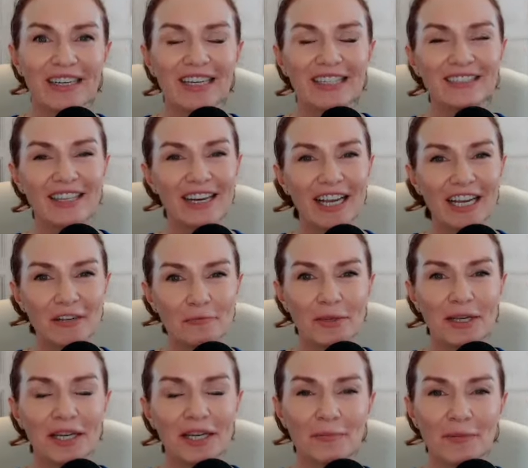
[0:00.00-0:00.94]
It's at
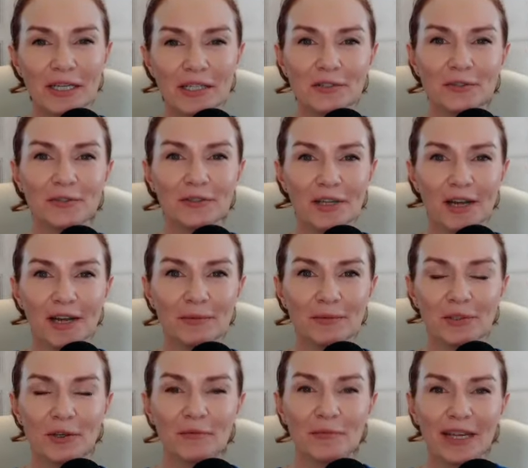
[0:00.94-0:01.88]
8 p.m. Eastern
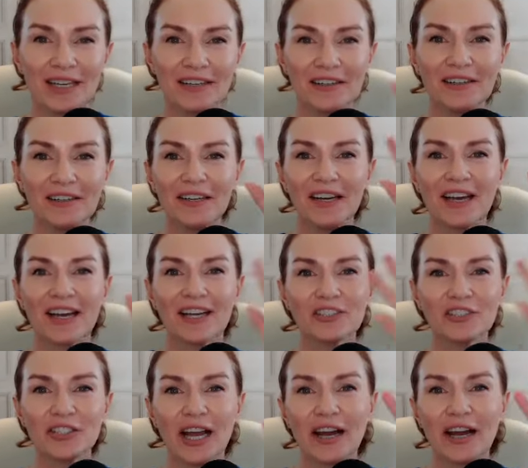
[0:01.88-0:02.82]
time. So I make a
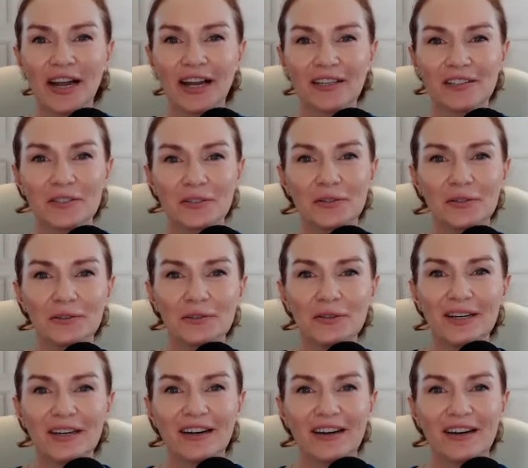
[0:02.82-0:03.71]
shout out to